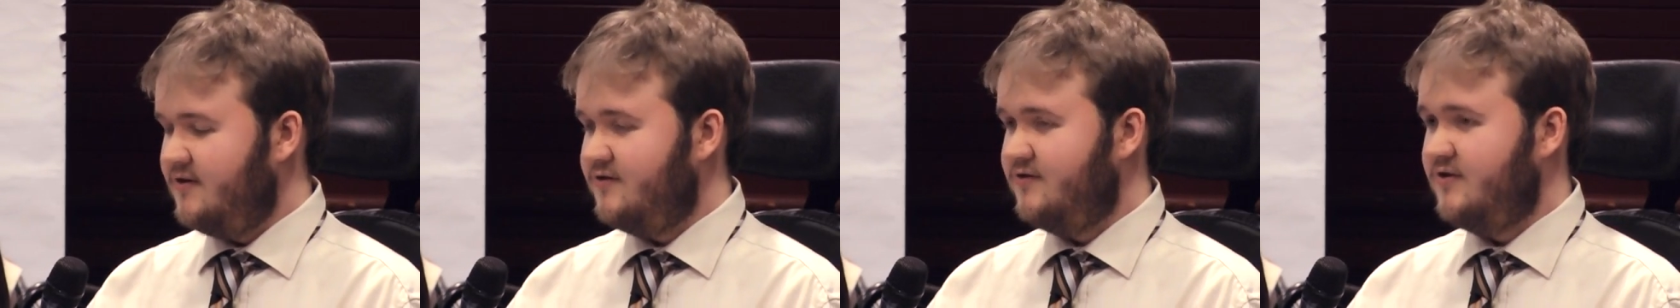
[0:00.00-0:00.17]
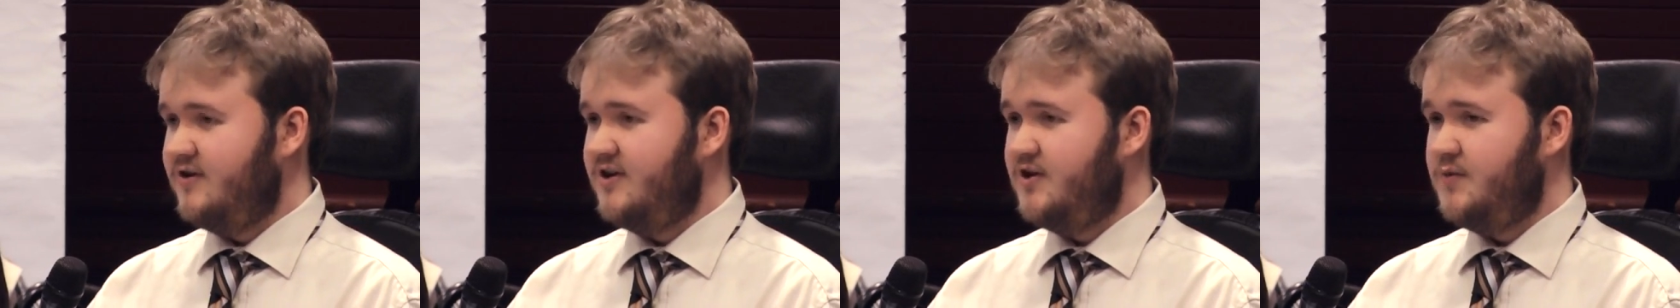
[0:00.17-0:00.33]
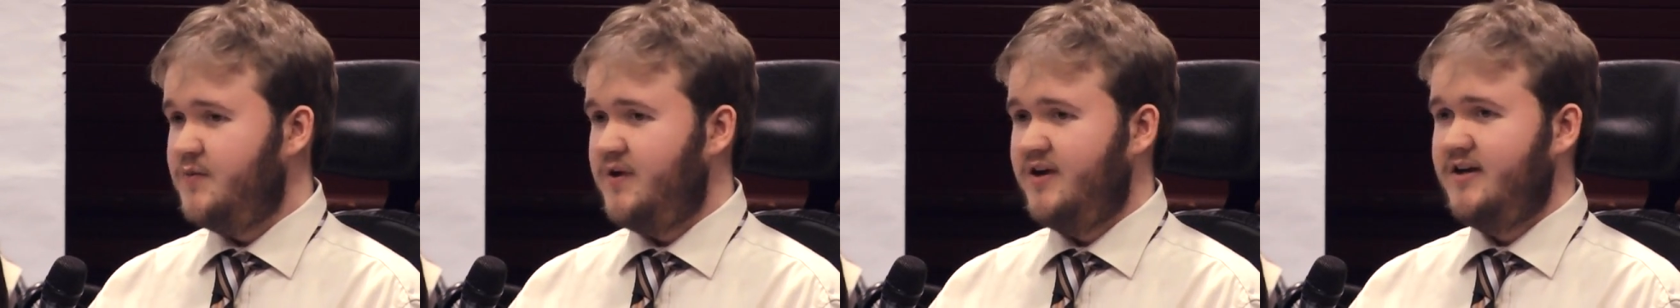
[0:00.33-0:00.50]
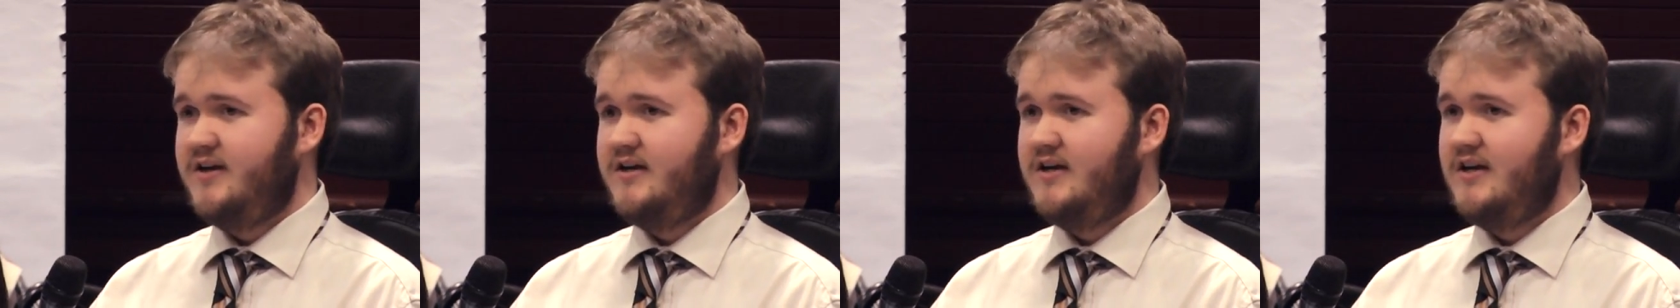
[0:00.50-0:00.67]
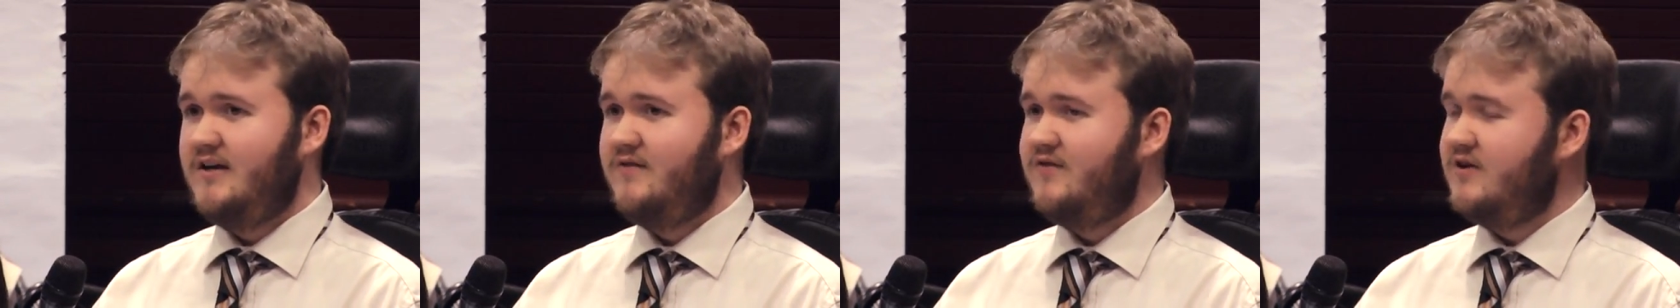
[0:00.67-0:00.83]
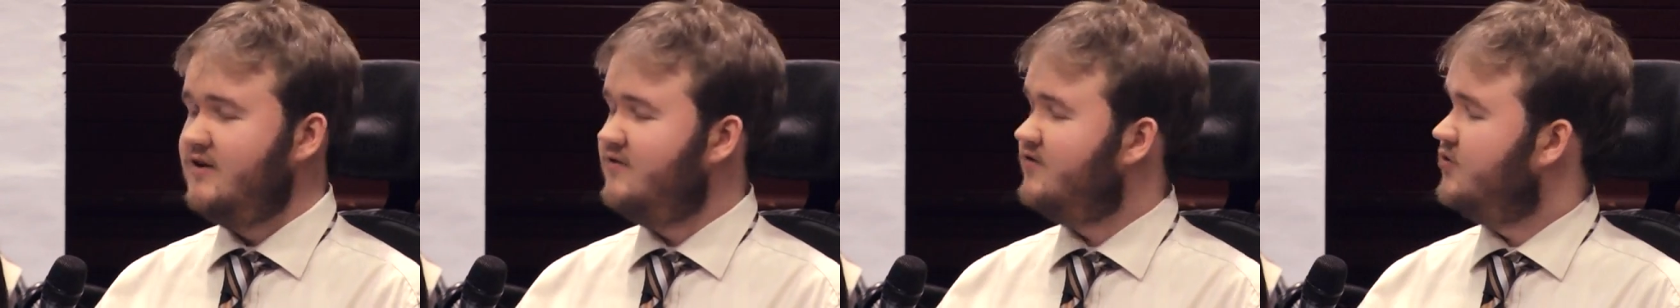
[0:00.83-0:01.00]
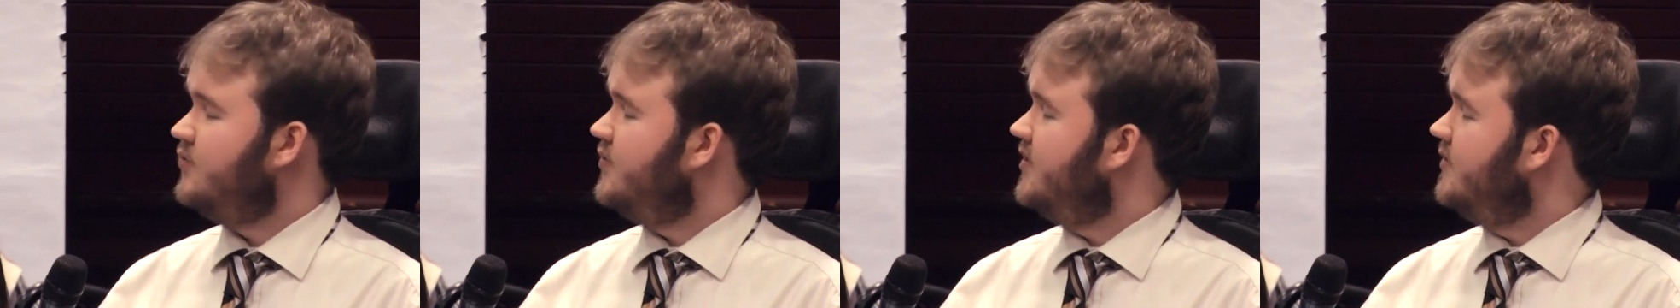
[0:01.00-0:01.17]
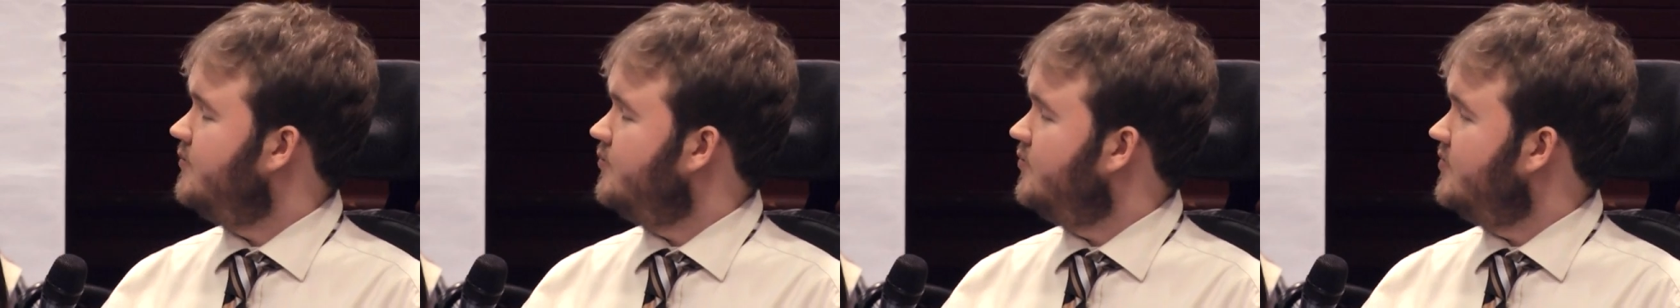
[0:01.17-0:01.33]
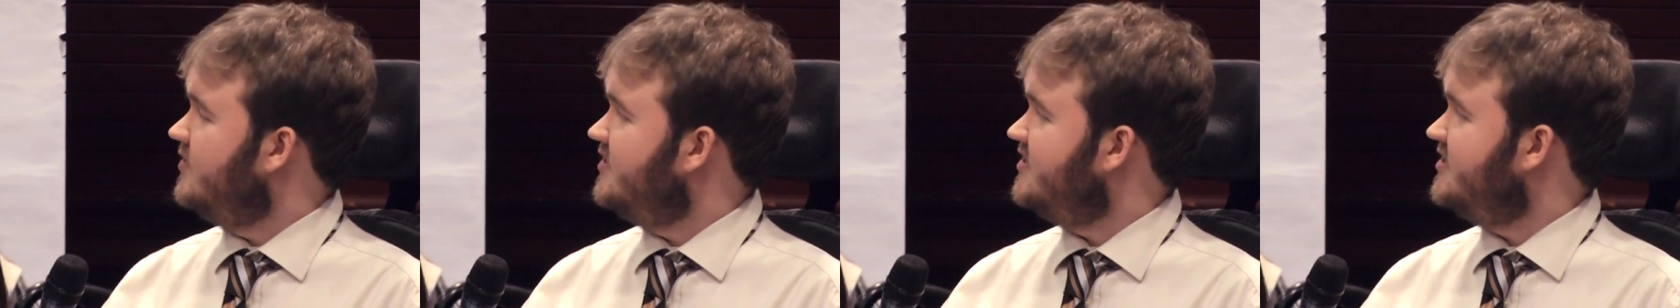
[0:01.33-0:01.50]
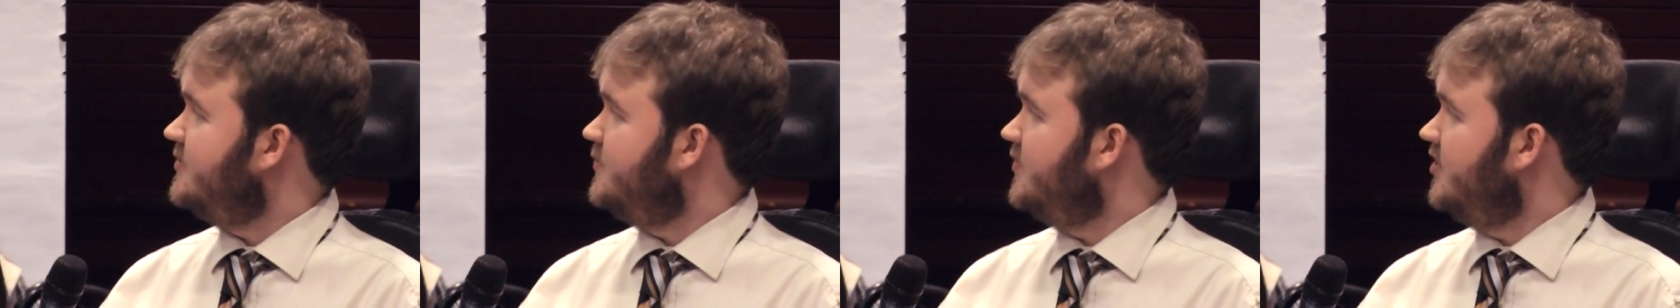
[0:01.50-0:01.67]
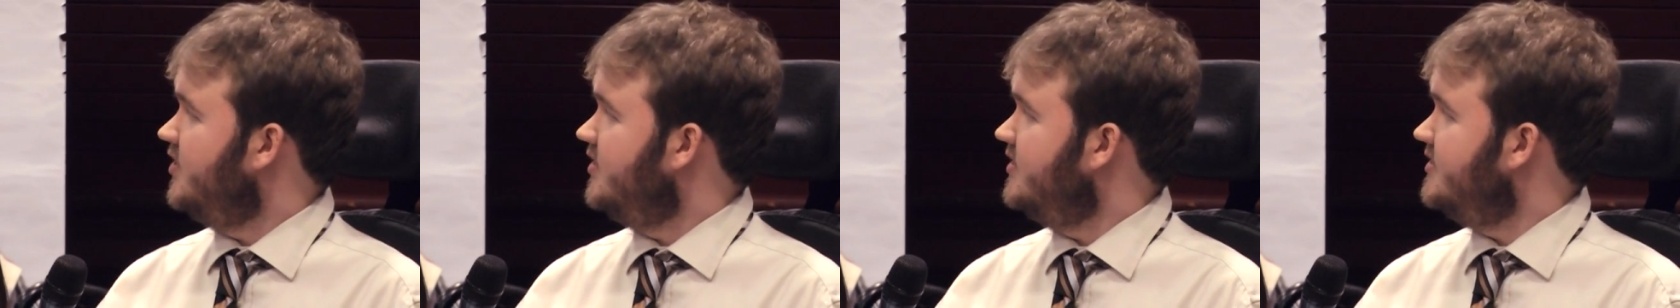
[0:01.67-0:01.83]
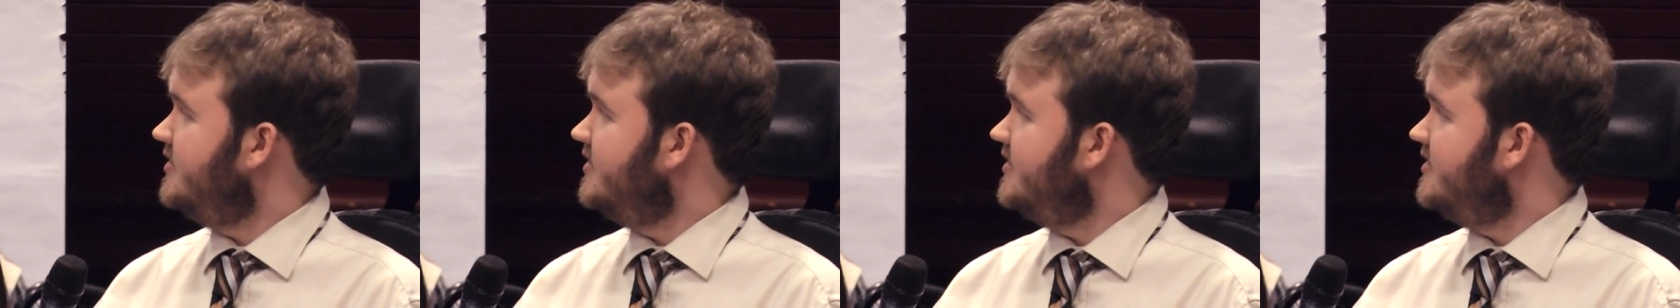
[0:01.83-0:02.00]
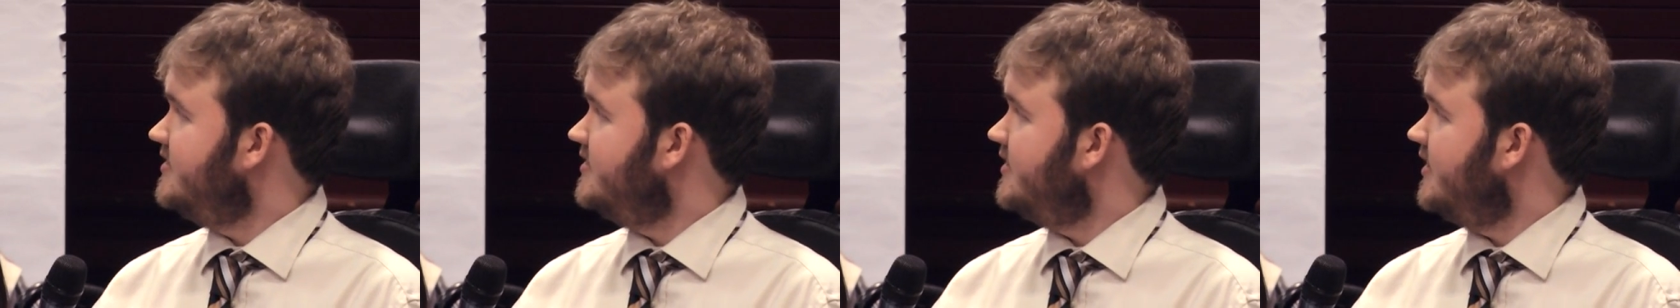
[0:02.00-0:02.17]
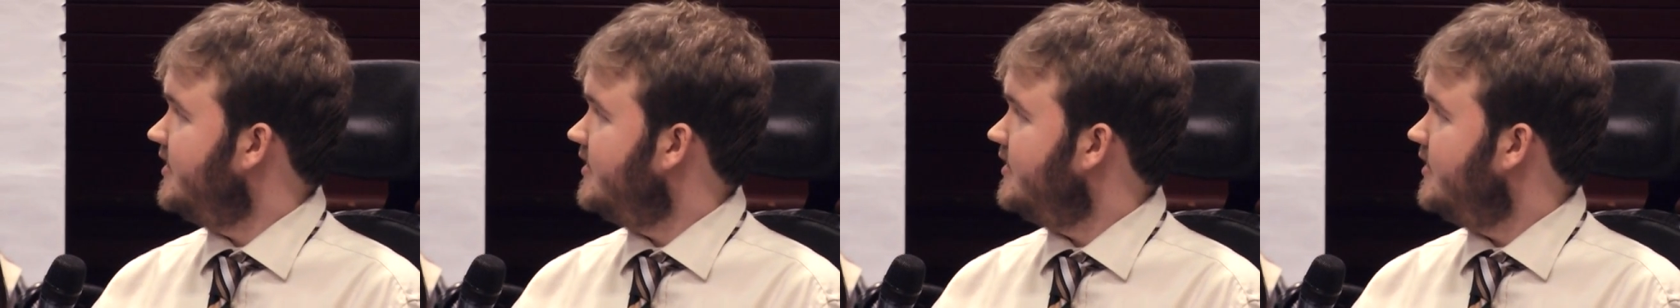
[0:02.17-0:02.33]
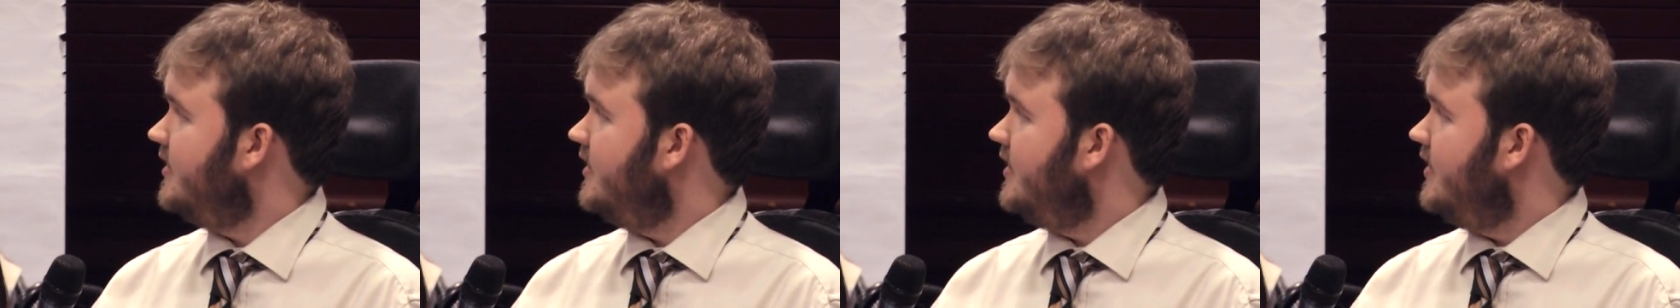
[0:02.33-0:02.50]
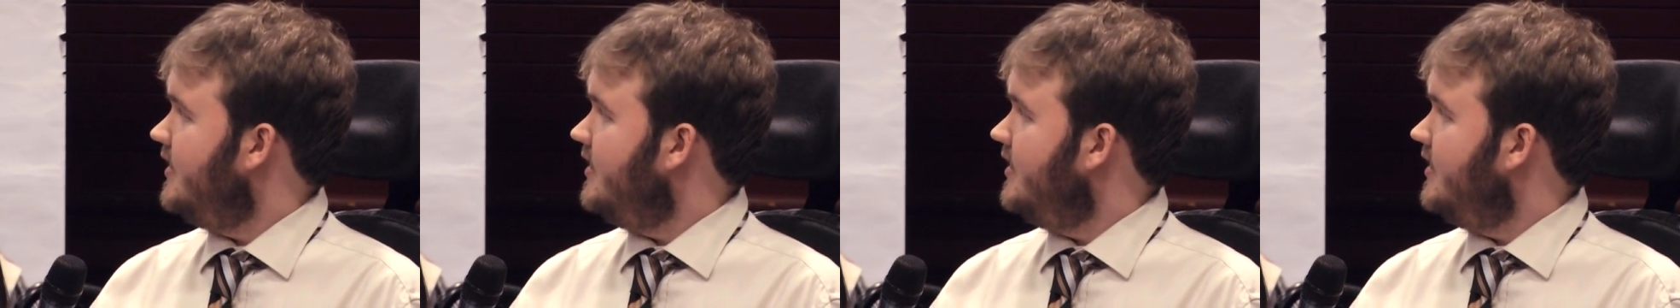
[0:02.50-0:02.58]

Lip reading: independent living, for people with disabilities, that